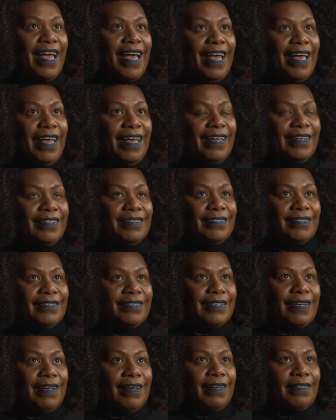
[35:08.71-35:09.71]
And
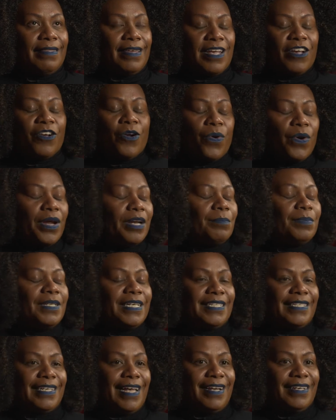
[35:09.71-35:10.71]
the incredibly
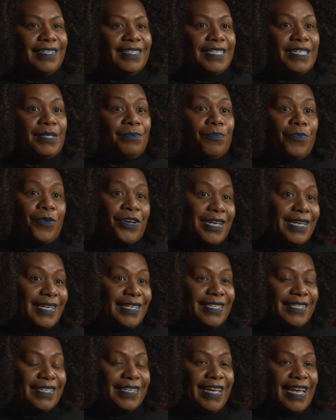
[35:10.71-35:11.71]
talented
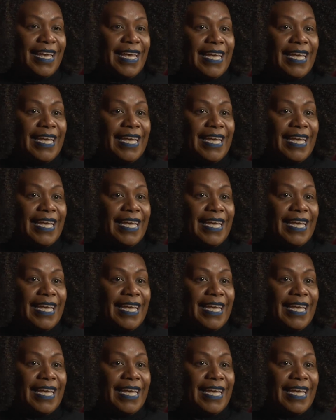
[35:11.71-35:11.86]
Briggs